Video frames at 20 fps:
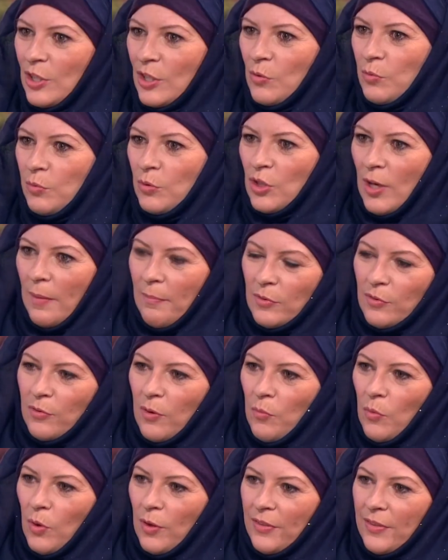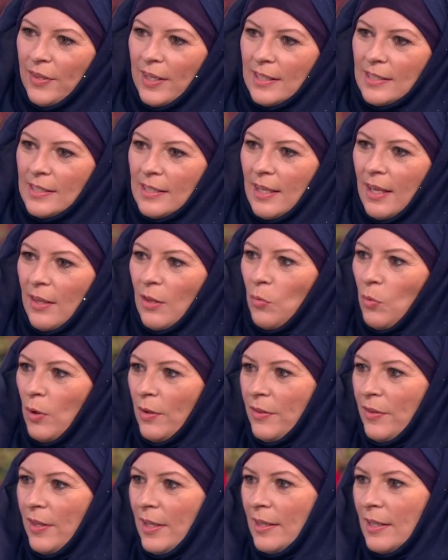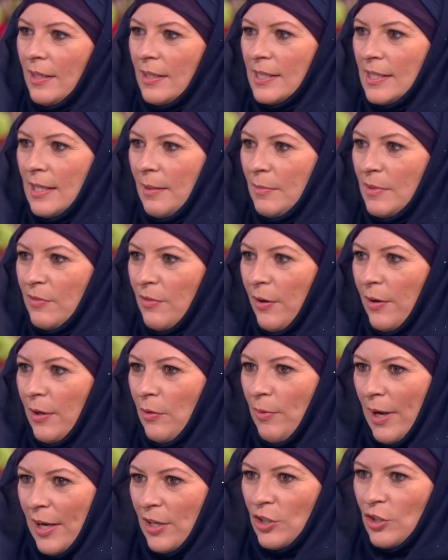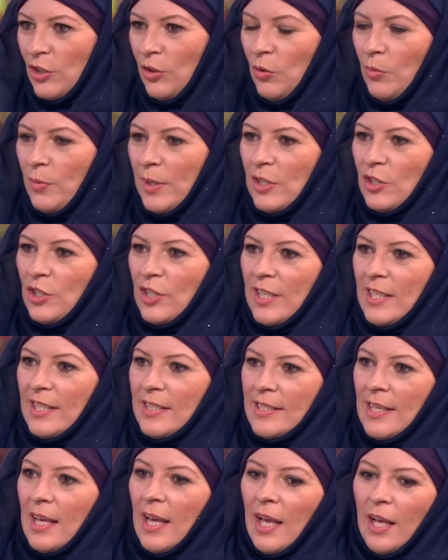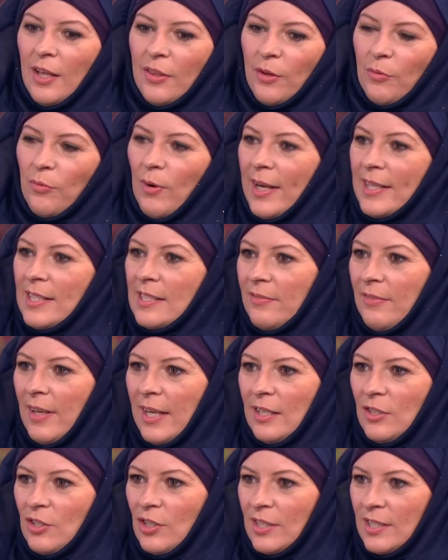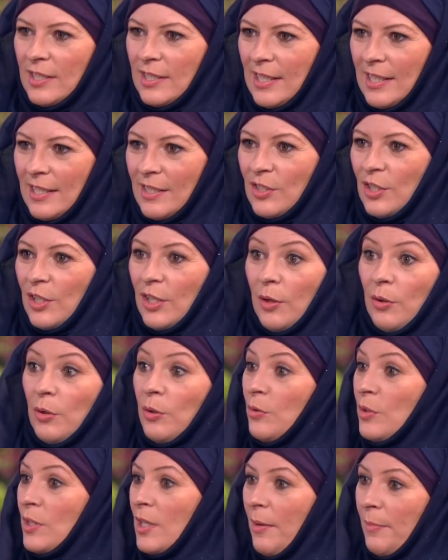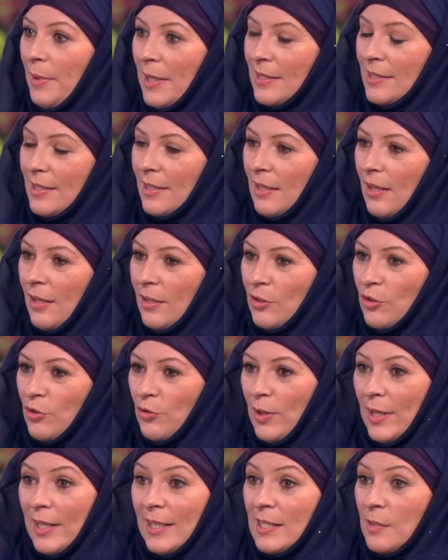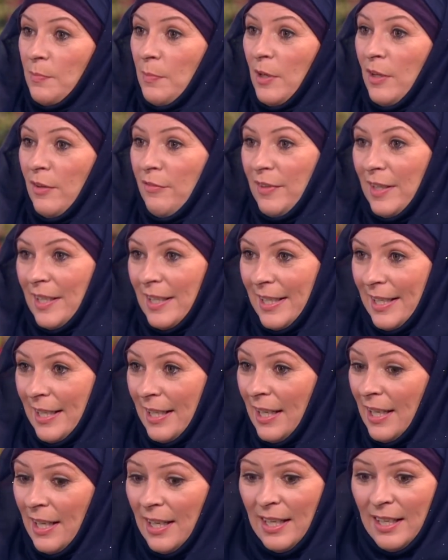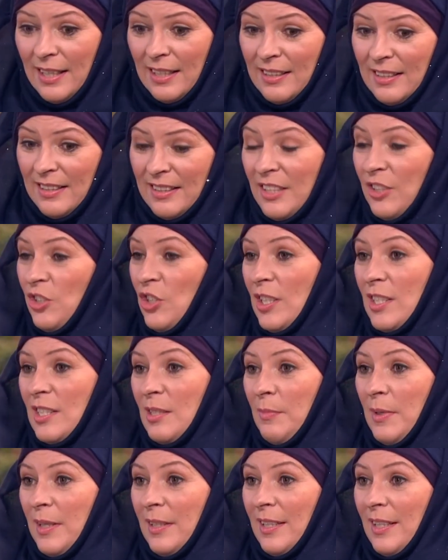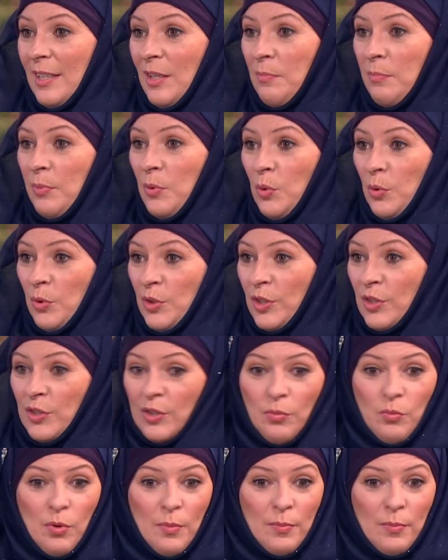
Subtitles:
We just jumped from one thing to the other. One thing that seems very rational, which is the right of agencies to know who's coming into the country, and it's perfectly legitimate that at borders a